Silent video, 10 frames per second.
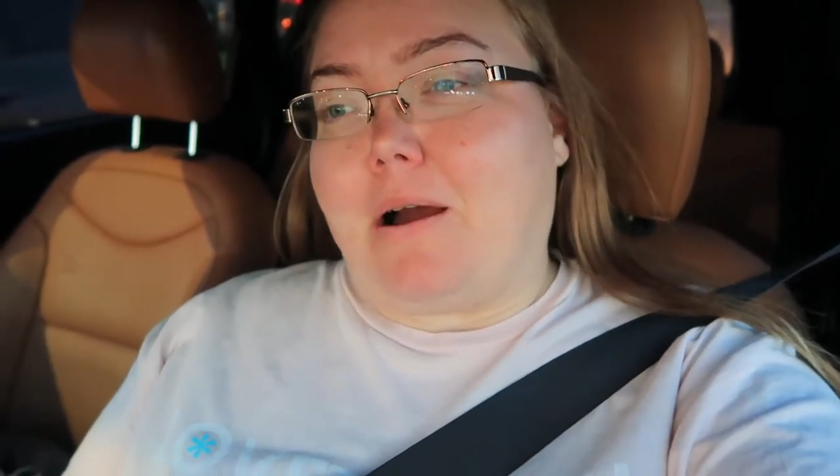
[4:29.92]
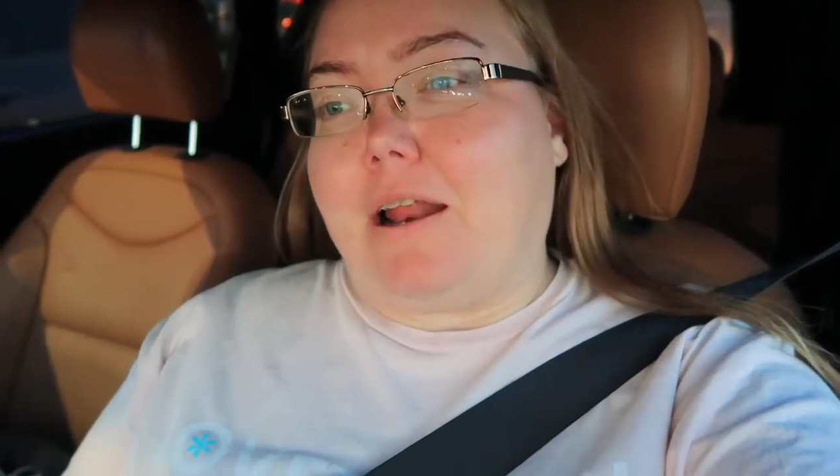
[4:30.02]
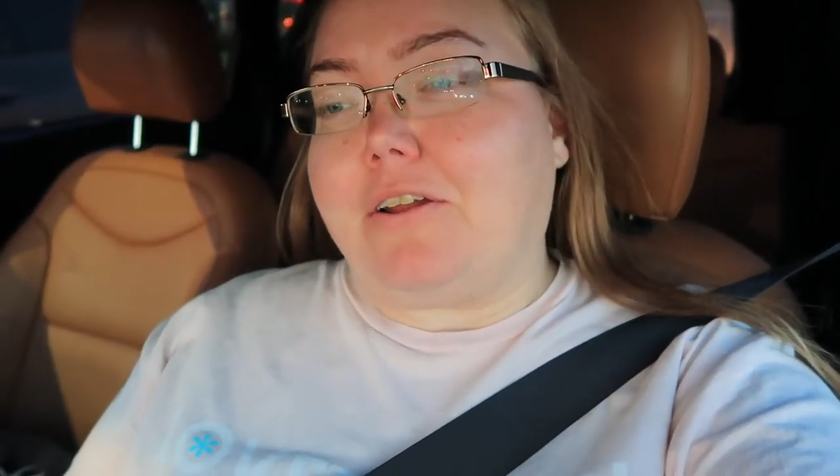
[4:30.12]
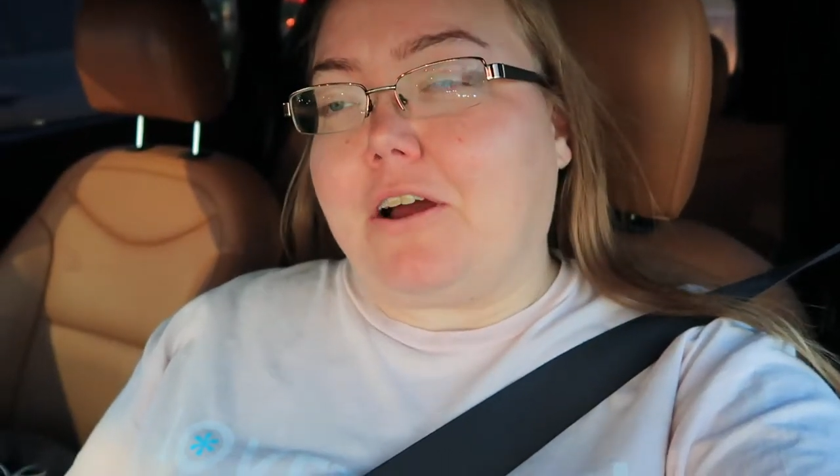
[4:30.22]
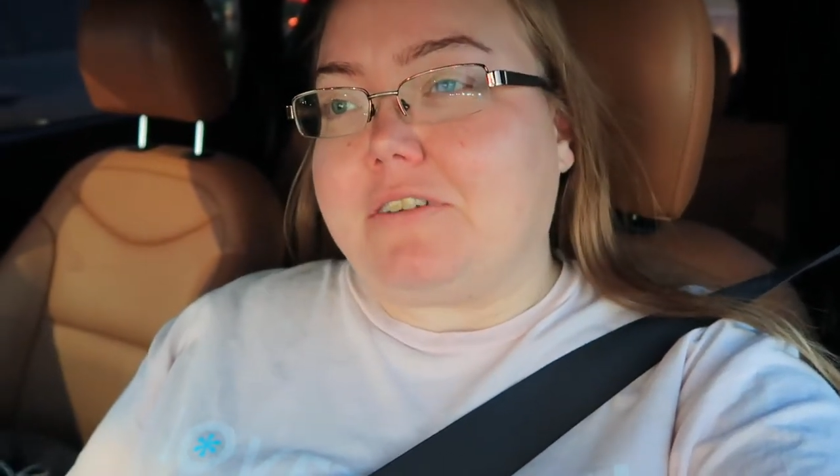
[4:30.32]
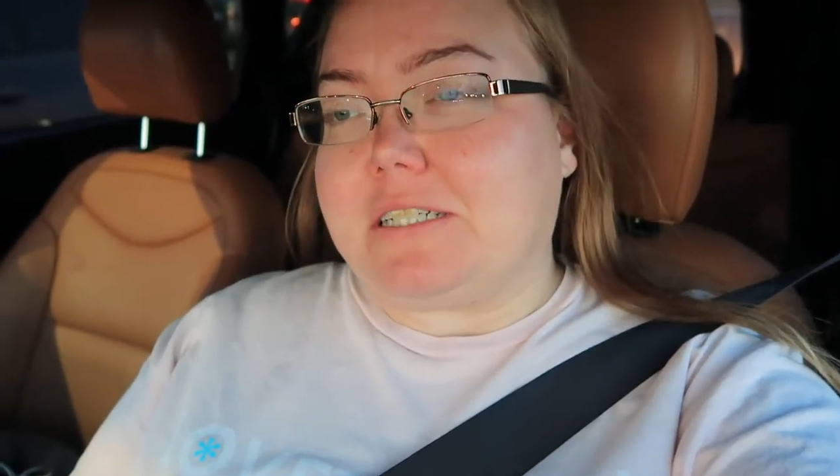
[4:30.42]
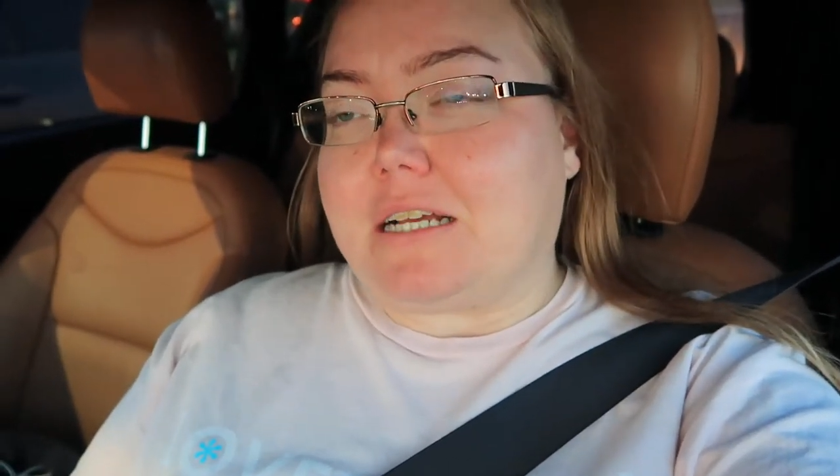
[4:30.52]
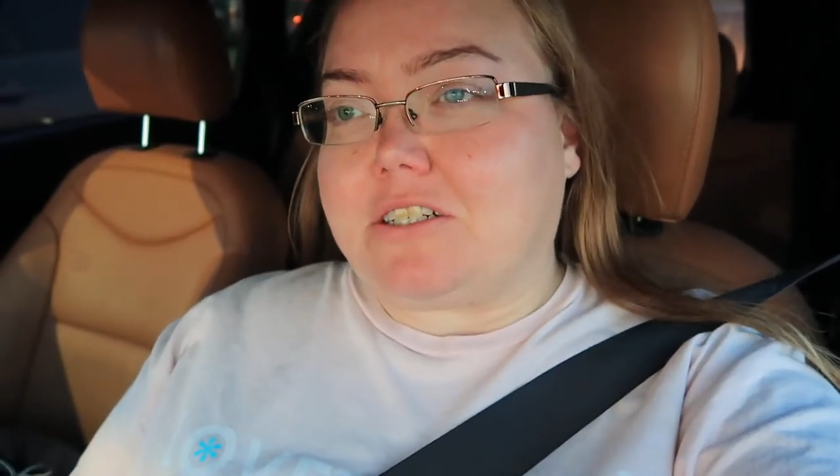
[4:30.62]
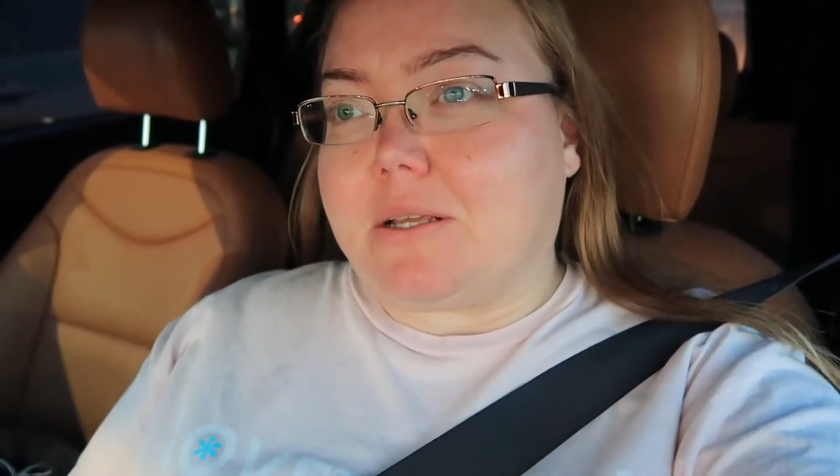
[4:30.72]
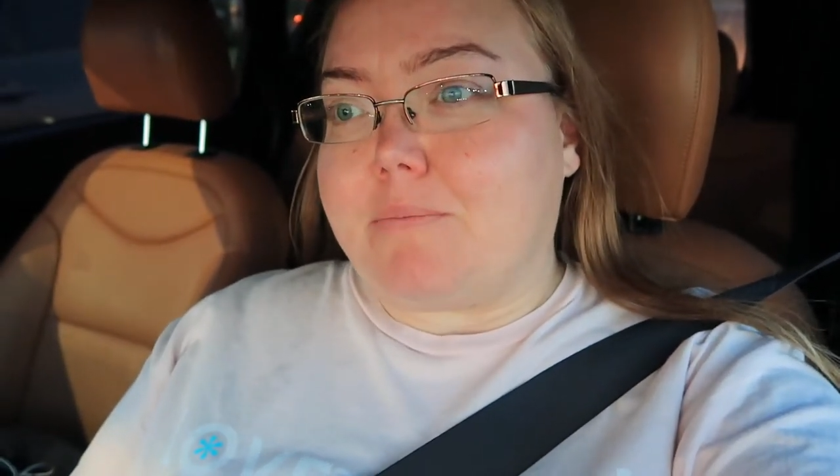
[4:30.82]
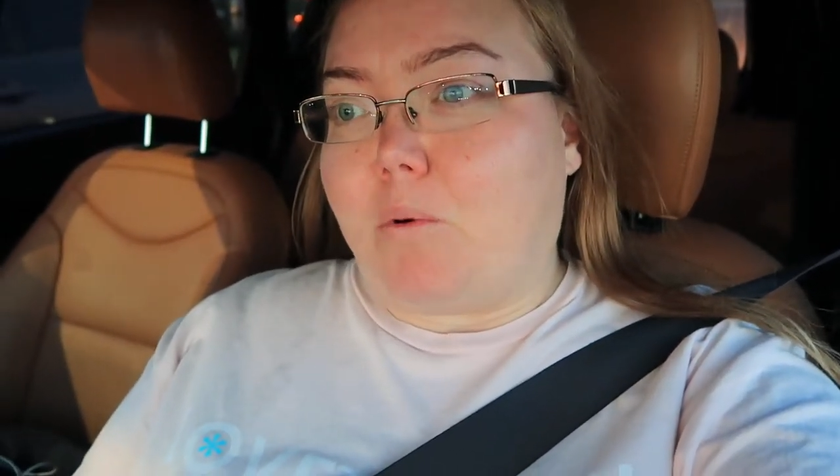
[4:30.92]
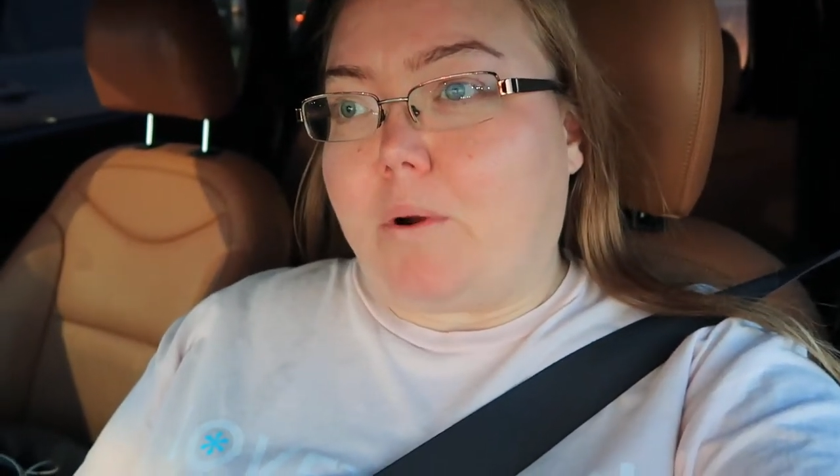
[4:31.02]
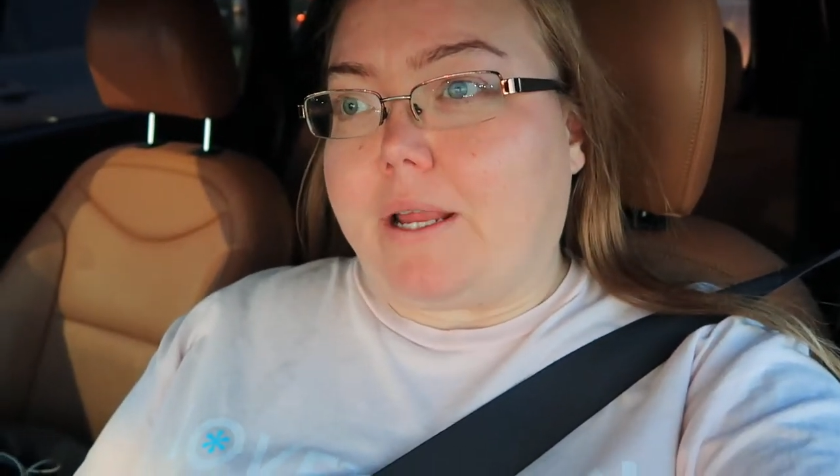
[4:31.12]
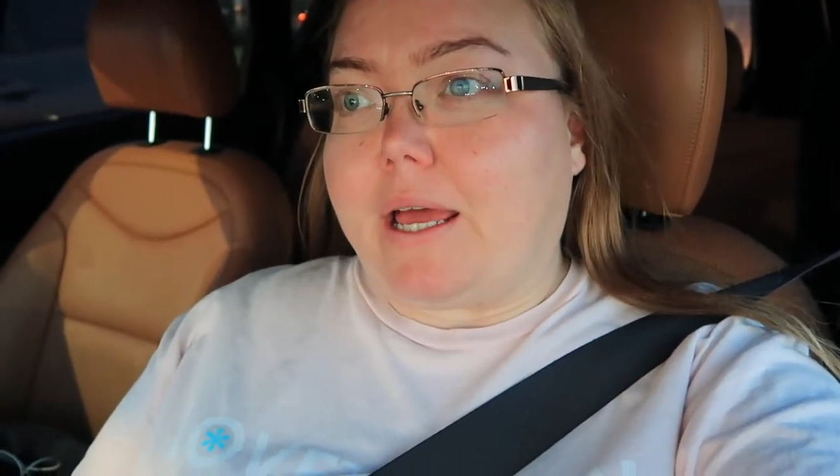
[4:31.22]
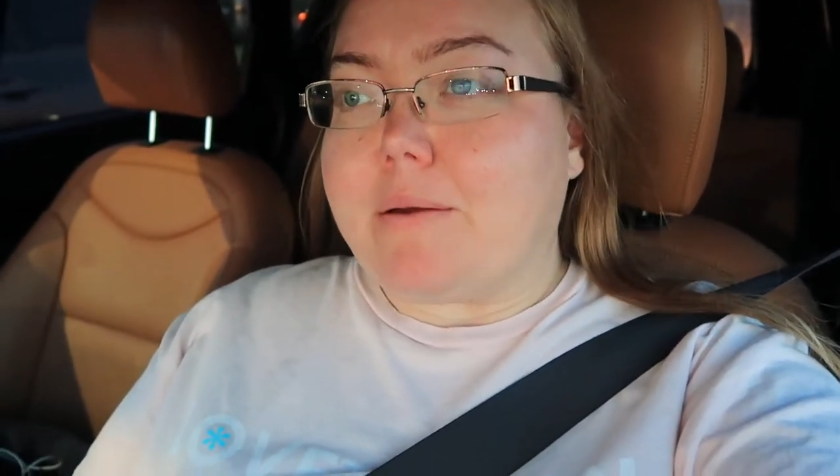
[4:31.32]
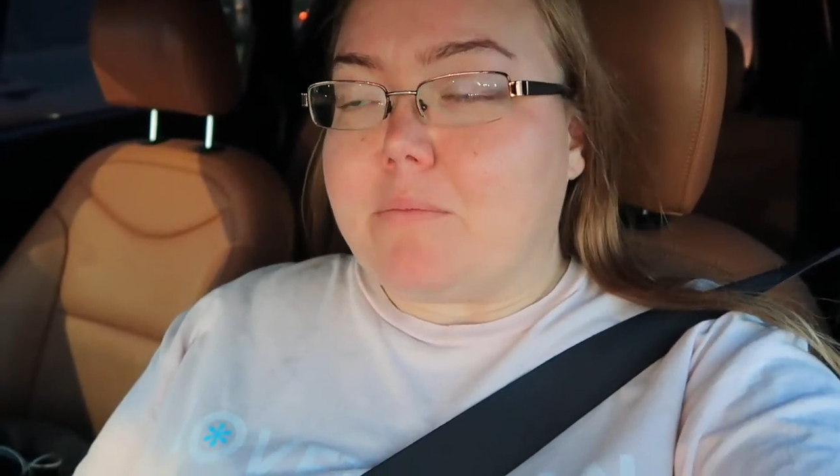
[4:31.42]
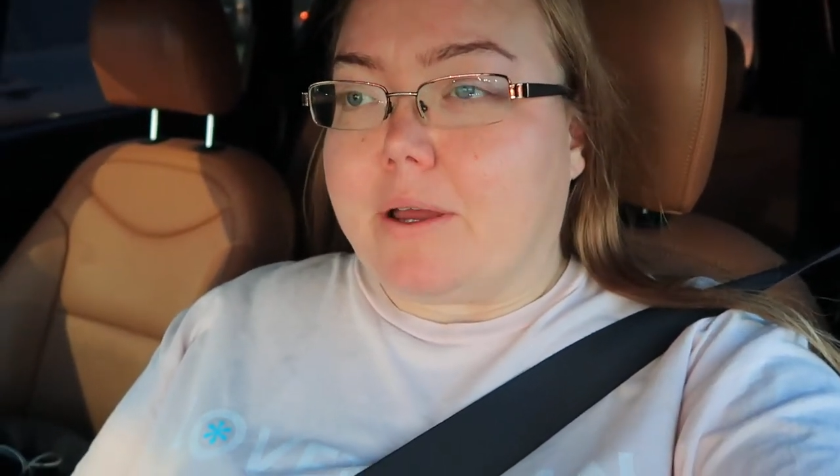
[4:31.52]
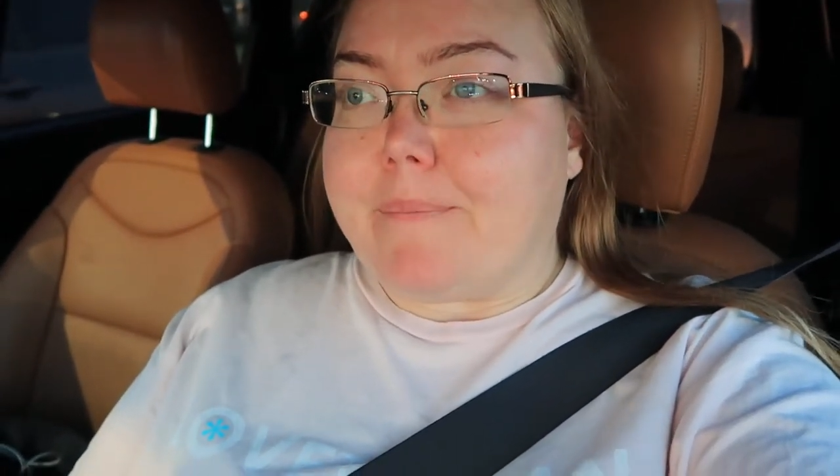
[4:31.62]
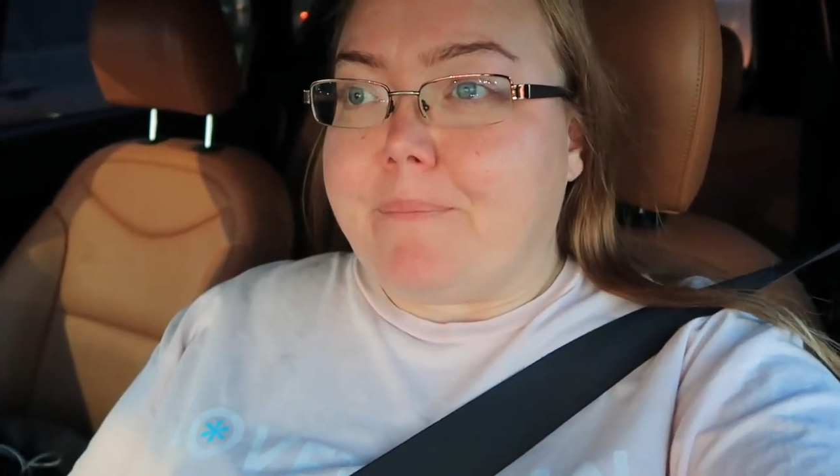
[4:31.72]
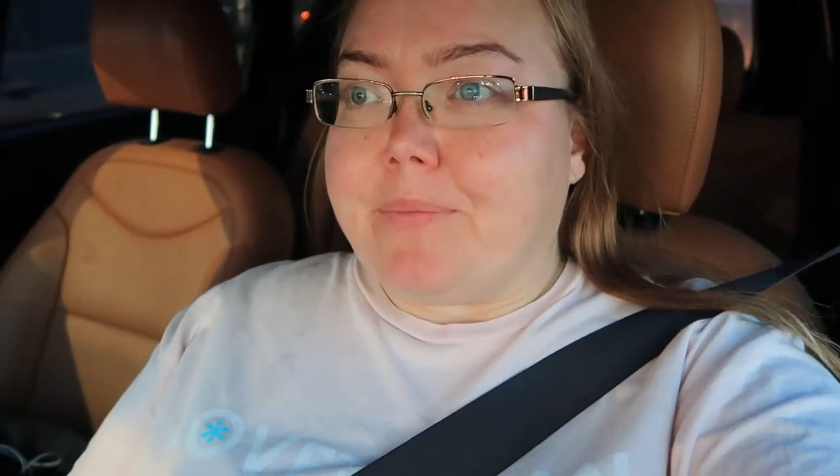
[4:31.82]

no, I don't know if she's actually born yet, but